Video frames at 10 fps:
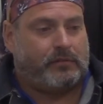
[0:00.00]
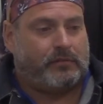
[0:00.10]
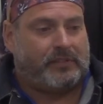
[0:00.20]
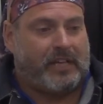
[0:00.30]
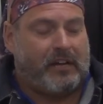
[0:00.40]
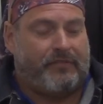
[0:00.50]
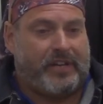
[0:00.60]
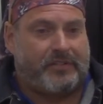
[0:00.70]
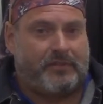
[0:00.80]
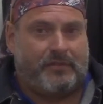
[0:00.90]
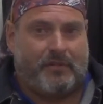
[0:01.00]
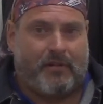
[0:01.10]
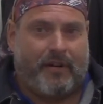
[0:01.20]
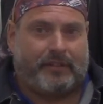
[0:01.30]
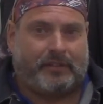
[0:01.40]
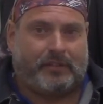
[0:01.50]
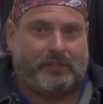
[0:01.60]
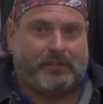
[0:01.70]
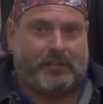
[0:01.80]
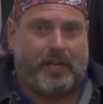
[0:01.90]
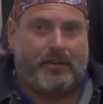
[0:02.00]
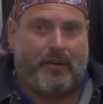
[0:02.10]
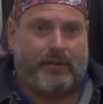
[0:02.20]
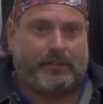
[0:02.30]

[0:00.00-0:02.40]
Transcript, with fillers: was I a vessel? No.